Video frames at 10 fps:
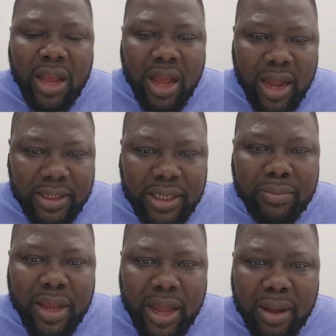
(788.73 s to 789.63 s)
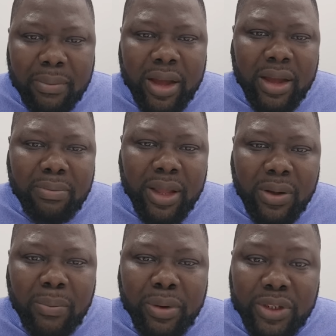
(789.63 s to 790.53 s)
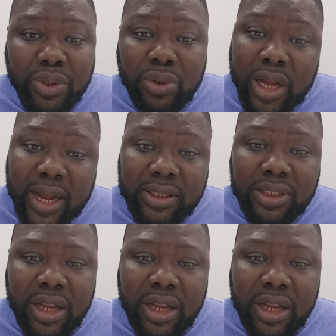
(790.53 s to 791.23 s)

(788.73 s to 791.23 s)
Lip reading: I say may God bless you guys,